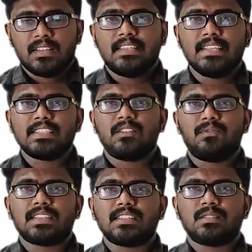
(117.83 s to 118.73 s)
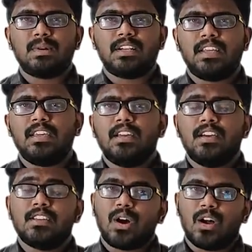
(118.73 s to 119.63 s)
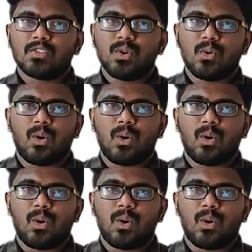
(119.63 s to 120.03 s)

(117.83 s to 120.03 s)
This reflection symmetry is also